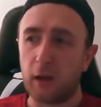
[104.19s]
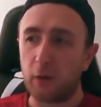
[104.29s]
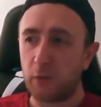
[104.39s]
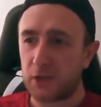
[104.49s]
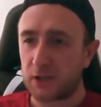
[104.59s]

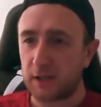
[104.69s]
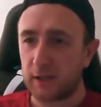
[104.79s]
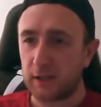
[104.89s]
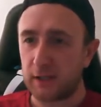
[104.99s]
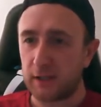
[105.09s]

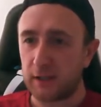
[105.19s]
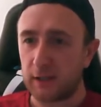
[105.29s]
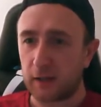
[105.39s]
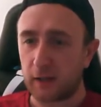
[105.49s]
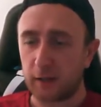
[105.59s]
Originally,
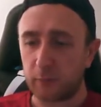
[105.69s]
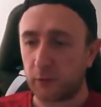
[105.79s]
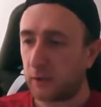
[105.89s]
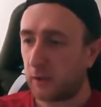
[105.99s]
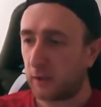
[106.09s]
I had
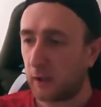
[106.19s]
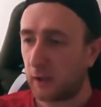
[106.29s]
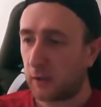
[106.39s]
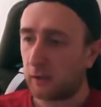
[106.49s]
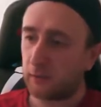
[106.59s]

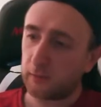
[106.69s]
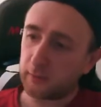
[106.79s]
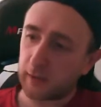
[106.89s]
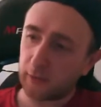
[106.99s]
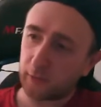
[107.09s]
my
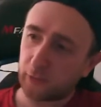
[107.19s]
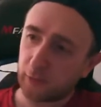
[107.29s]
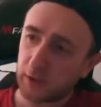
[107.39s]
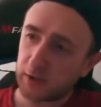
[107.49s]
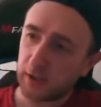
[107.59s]
characters.
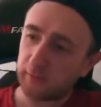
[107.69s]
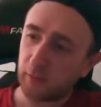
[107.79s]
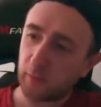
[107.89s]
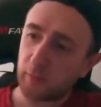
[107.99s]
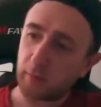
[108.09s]
I actually have
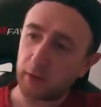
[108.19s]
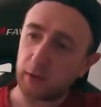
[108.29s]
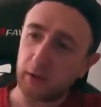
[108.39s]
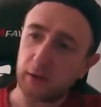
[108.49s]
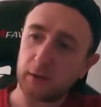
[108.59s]
them on my mug
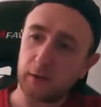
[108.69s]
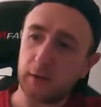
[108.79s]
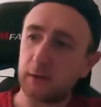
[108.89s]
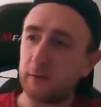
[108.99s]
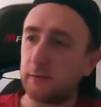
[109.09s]
here.
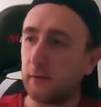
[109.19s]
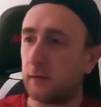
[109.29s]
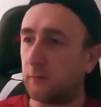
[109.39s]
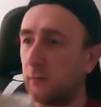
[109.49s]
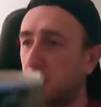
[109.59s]
I
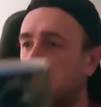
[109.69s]
have my